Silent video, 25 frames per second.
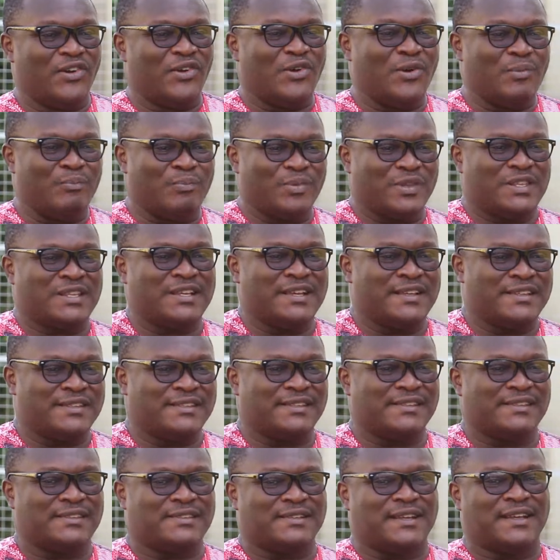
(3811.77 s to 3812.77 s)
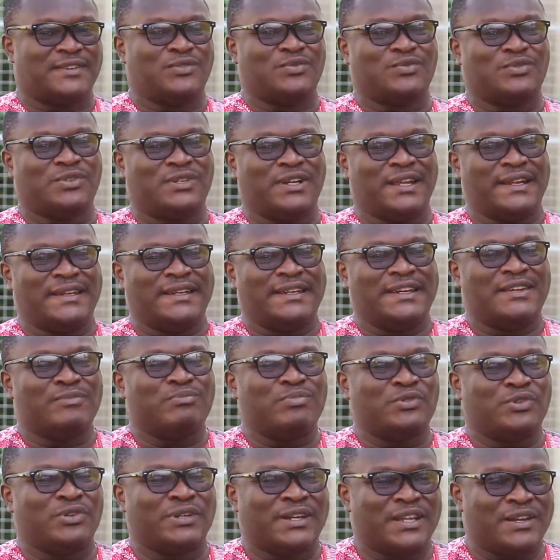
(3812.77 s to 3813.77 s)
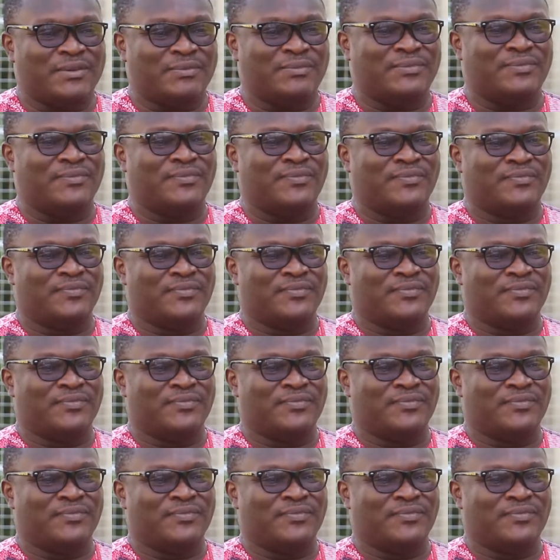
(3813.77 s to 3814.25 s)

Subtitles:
Competencies that will enable them